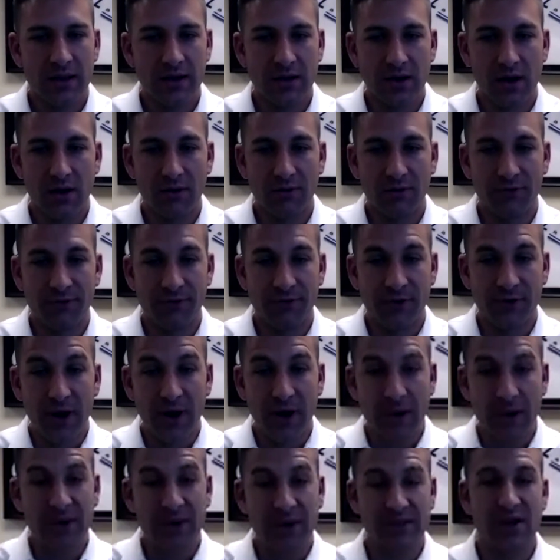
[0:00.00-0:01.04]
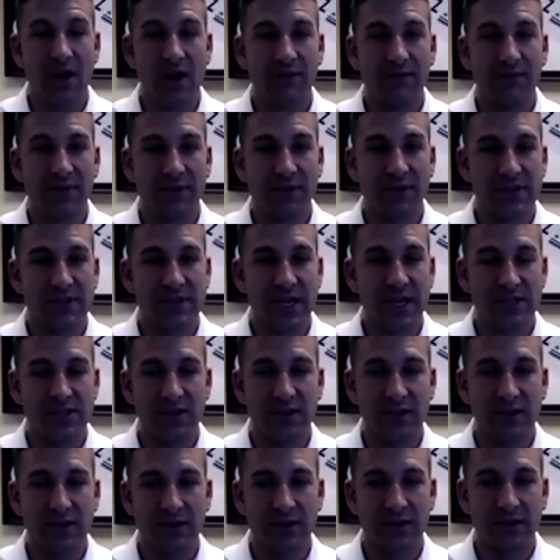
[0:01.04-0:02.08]
from this conversation,
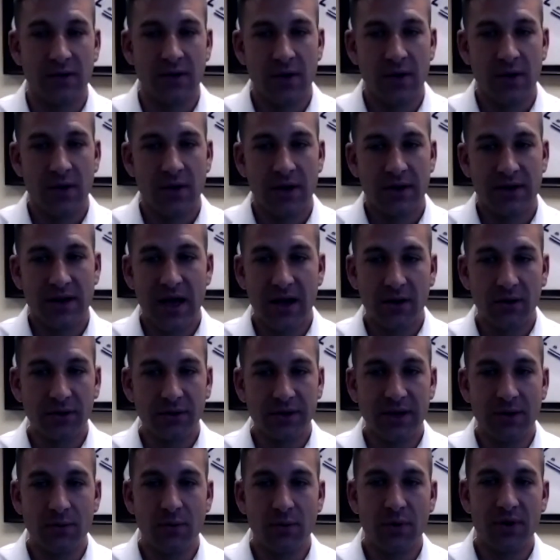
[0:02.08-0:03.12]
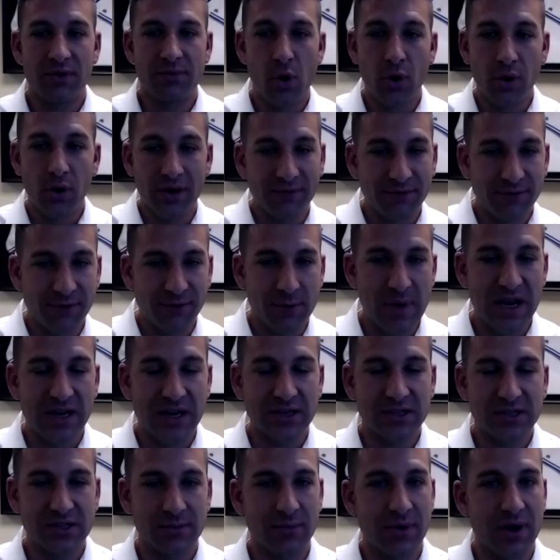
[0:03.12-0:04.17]
not only with more information,
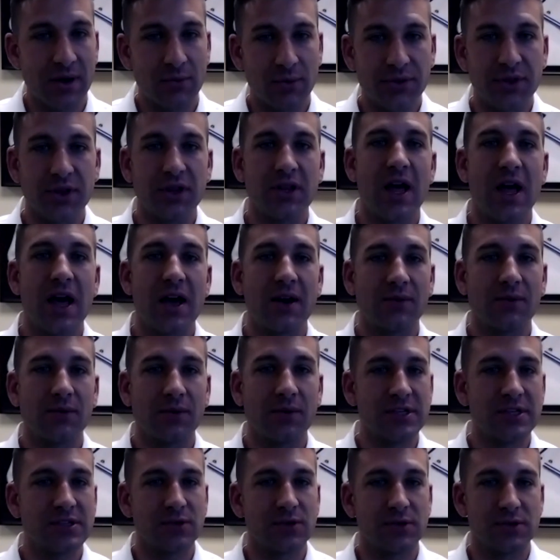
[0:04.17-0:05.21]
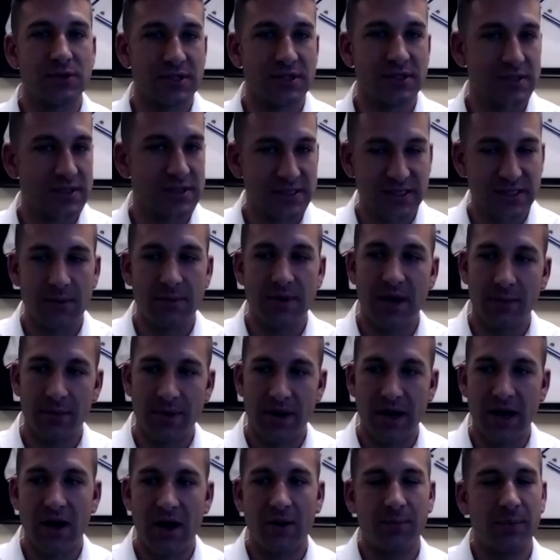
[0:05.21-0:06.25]
but with a lot of resources that's going to be able to
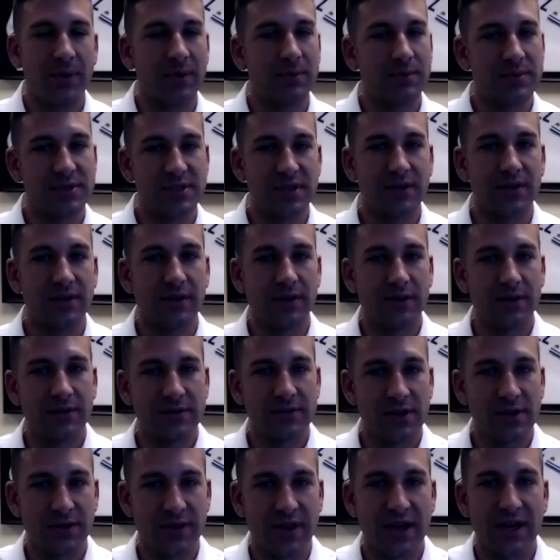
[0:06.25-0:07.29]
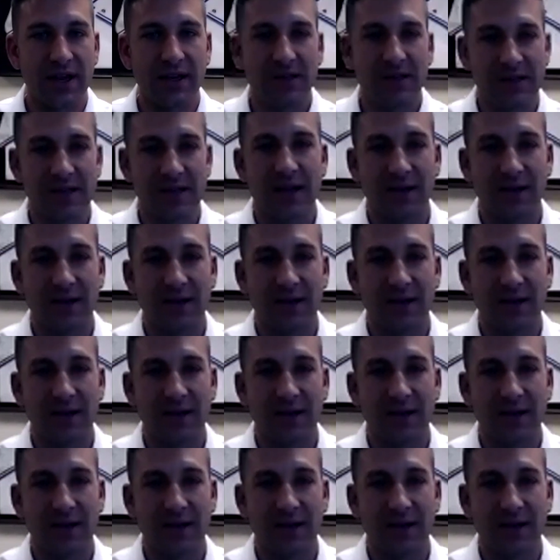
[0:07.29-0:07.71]
help them. So thanks again.